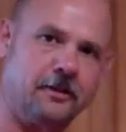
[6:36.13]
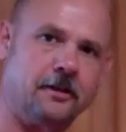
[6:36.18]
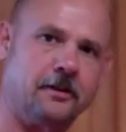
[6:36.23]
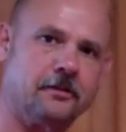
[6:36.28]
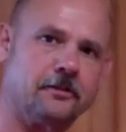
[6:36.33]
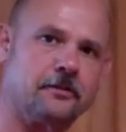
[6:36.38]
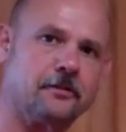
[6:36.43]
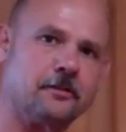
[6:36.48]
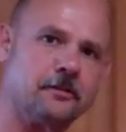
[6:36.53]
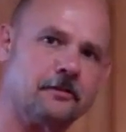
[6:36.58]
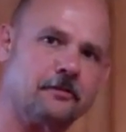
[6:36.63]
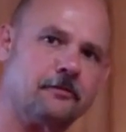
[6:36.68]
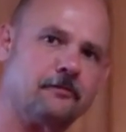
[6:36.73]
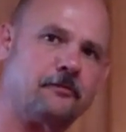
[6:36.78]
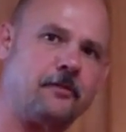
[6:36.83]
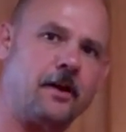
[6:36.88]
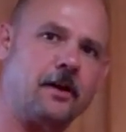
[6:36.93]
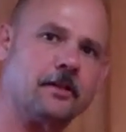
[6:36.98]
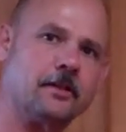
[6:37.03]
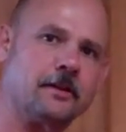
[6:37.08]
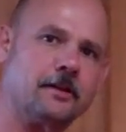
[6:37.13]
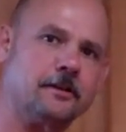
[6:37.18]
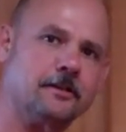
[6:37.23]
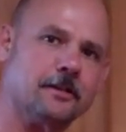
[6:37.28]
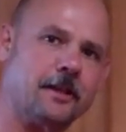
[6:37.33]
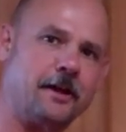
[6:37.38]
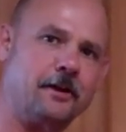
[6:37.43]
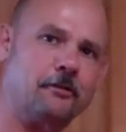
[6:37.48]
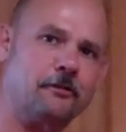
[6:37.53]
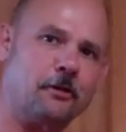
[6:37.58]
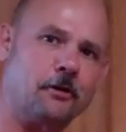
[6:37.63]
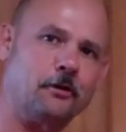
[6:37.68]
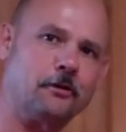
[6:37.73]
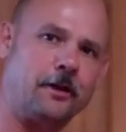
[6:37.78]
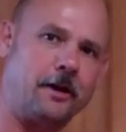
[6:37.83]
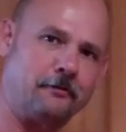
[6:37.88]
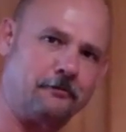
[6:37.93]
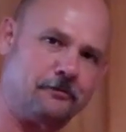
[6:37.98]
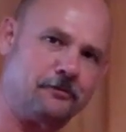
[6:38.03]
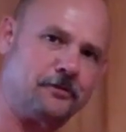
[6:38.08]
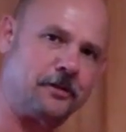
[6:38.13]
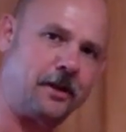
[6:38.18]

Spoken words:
it's fairly later on. I've